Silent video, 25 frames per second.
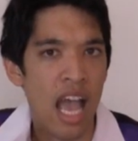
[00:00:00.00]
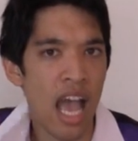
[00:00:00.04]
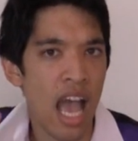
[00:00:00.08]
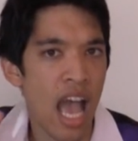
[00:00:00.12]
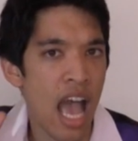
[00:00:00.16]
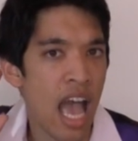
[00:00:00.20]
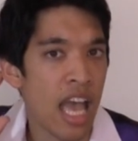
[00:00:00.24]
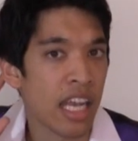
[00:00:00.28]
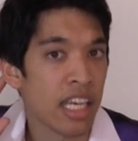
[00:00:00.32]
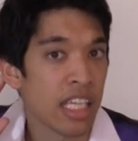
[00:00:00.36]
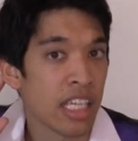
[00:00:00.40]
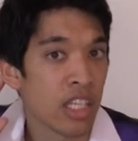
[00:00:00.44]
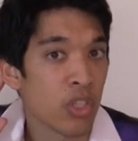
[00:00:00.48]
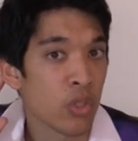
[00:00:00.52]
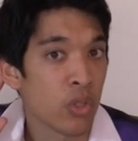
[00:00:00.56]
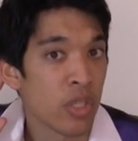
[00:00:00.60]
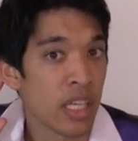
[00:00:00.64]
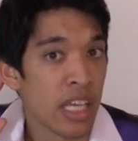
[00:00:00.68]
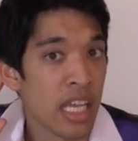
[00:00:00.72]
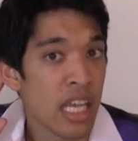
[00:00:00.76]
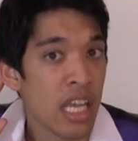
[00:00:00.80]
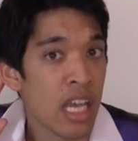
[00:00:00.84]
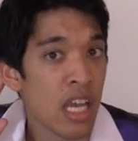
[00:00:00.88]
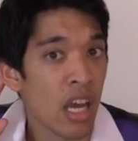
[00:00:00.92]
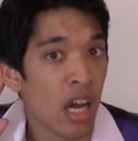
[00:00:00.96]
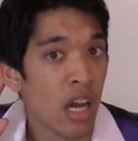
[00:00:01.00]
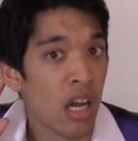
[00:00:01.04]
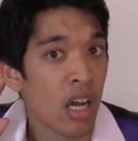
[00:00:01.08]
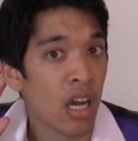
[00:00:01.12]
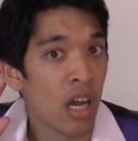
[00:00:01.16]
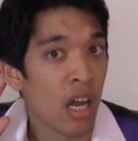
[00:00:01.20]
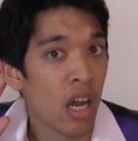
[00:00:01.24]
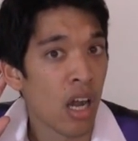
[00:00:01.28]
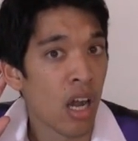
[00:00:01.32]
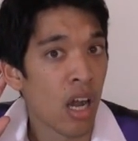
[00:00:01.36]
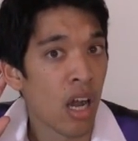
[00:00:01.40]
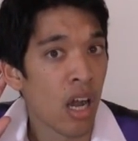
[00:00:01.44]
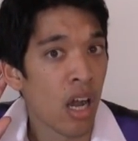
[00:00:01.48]
And he could hear
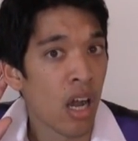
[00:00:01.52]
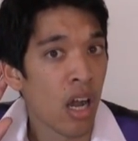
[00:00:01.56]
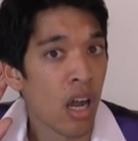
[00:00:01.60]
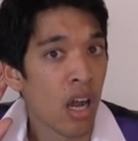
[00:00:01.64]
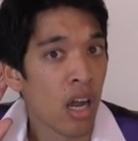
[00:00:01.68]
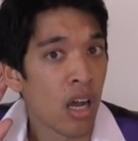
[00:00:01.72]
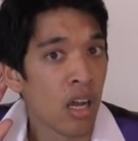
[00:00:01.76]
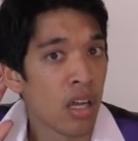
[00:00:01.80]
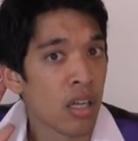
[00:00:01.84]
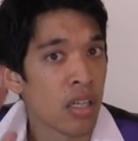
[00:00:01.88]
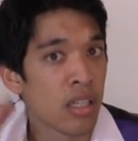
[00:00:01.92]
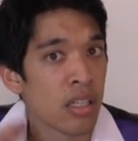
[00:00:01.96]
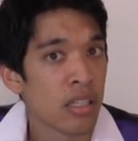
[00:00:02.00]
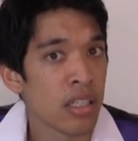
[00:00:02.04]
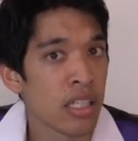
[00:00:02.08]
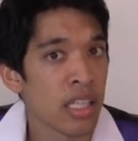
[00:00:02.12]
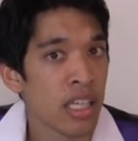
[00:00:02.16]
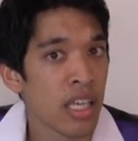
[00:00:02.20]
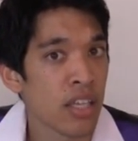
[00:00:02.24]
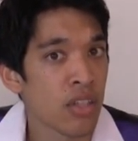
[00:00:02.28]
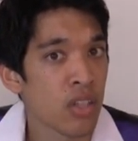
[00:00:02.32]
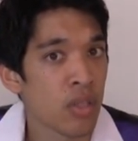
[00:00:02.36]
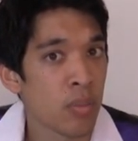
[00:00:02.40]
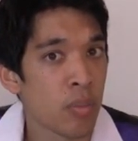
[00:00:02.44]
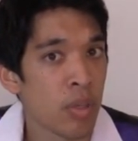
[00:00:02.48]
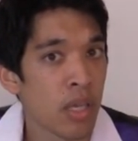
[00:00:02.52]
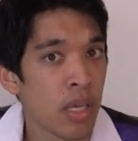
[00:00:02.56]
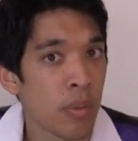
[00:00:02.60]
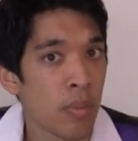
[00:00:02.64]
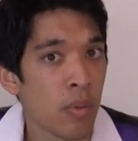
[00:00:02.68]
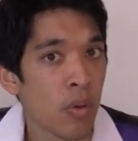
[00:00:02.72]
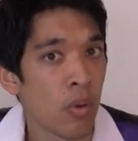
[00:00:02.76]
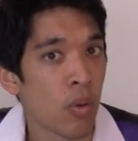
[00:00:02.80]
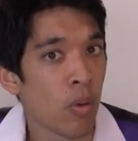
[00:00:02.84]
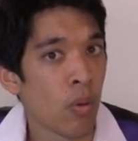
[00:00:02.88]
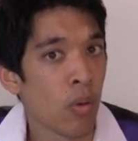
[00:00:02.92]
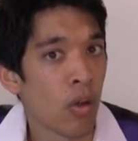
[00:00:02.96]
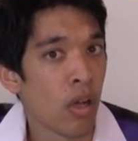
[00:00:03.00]
the other
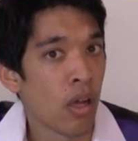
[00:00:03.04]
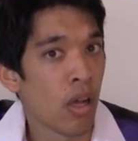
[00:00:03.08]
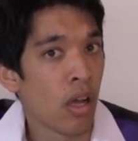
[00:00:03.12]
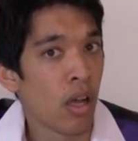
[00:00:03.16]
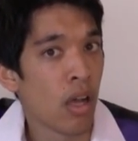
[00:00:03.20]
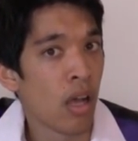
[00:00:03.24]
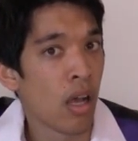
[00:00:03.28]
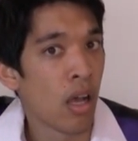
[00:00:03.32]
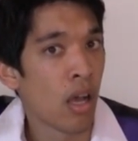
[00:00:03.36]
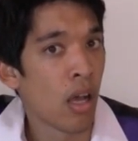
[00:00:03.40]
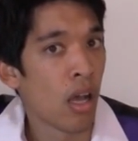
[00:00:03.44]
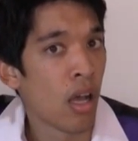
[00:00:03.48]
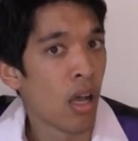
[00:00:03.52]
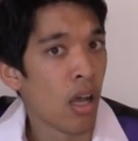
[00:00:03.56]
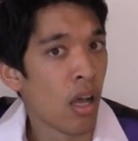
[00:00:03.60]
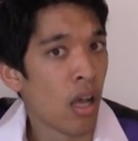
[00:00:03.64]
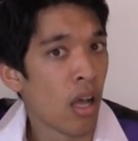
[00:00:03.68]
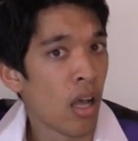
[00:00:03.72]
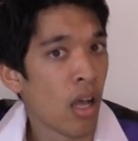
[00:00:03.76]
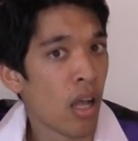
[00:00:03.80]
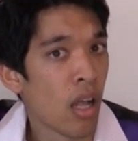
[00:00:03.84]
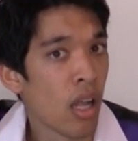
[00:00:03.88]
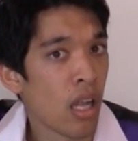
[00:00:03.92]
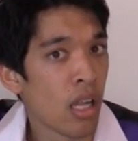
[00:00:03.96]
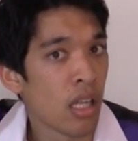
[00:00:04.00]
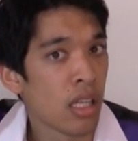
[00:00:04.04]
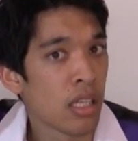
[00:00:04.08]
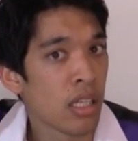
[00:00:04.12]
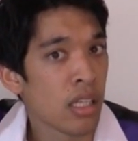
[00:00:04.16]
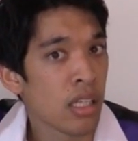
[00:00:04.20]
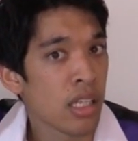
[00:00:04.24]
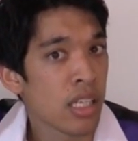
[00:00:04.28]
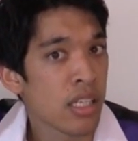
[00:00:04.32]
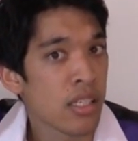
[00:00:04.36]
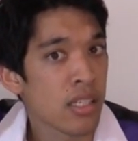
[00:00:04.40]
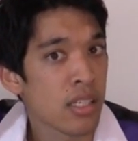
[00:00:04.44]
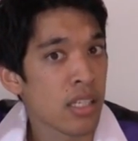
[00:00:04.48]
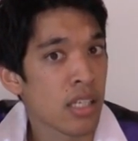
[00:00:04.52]
people
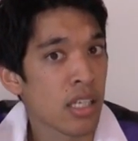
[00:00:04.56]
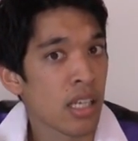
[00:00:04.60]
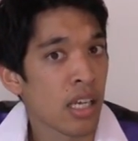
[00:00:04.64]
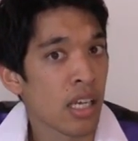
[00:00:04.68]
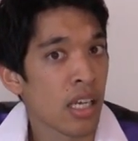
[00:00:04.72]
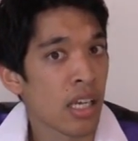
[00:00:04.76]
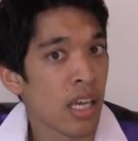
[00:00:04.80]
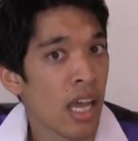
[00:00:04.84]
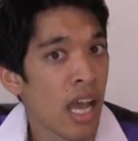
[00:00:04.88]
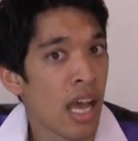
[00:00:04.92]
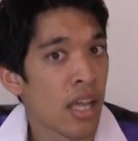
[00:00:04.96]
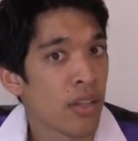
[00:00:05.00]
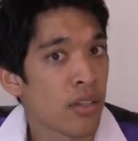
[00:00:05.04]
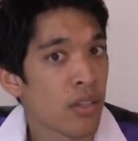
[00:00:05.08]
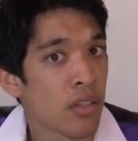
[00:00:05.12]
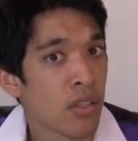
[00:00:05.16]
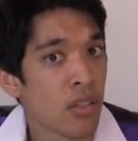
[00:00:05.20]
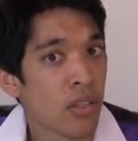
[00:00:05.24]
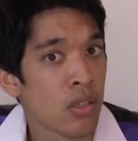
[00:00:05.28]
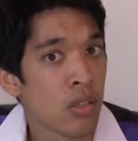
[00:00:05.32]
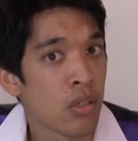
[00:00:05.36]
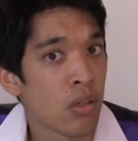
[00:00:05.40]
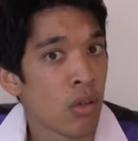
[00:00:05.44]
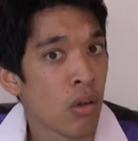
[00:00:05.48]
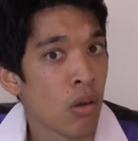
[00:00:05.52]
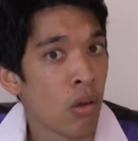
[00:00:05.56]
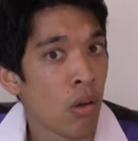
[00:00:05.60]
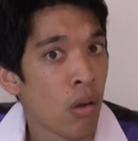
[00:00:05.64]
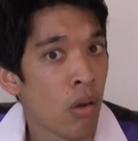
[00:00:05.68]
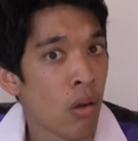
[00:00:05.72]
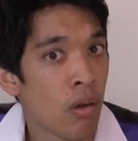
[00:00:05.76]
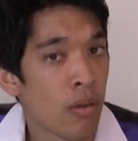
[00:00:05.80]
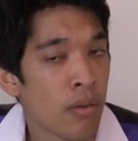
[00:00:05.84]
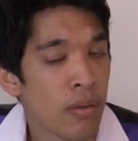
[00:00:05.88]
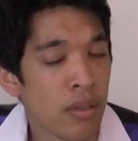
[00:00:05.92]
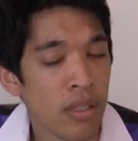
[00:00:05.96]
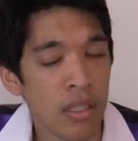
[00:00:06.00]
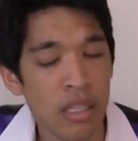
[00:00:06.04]
listening at the
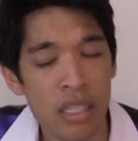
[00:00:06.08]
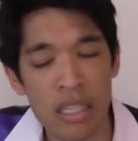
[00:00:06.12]
door.